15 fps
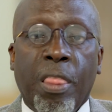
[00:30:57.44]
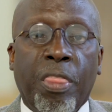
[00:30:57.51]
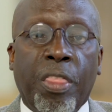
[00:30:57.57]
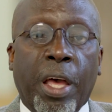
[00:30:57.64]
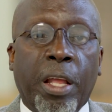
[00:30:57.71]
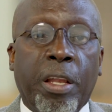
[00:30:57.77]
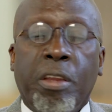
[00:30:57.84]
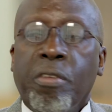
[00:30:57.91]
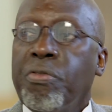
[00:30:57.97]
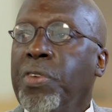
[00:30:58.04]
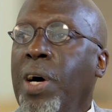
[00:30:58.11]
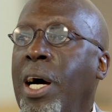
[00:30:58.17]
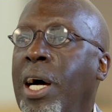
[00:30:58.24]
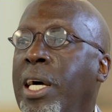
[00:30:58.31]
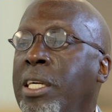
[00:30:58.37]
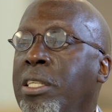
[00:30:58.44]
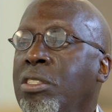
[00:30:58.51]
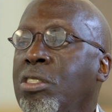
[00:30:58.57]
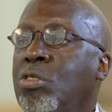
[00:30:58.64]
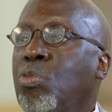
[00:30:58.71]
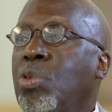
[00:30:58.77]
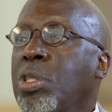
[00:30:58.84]
that
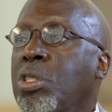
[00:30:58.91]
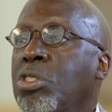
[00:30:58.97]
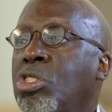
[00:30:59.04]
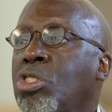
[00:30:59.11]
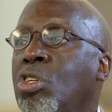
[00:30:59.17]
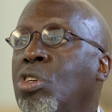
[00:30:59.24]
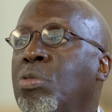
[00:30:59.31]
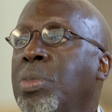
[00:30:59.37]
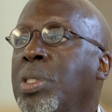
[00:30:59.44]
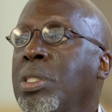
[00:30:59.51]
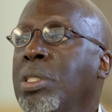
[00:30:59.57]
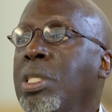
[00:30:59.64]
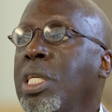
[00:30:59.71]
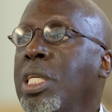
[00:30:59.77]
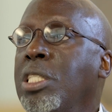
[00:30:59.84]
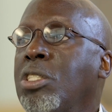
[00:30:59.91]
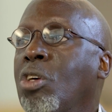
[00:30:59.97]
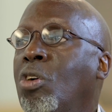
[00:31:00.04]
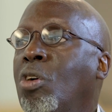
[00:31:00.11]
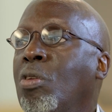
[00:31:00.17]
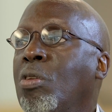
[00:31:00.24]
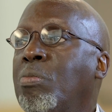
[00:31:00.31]
defines what the sermon is
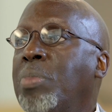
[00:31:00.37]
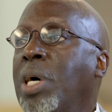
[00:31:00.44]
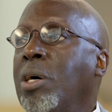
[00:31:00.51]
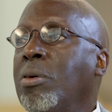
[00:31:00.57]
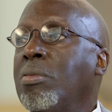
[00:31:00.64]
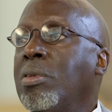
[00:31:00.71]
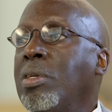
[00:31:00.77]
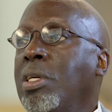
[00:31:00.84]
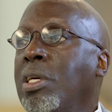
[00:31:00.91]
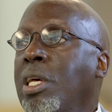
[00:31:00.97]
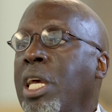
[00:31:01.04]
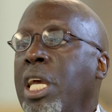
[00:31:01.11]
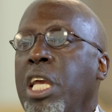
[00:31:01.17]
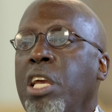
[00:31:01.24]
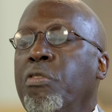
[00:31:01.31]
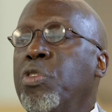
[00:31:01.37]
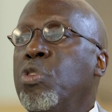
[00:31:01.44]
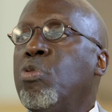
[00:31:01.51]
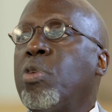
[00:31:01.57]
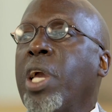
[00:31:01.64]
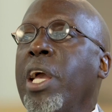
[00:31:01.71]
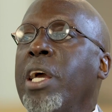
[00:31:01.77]
all about. Yes. If
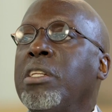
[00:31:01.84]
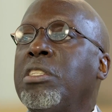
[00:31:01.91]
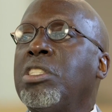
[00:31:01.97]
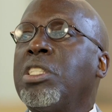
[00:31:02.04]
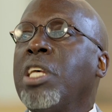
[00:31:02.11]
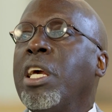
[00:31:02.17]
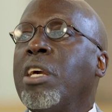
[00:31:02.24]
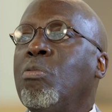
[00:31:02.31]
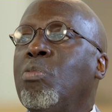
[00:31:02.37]
you can't say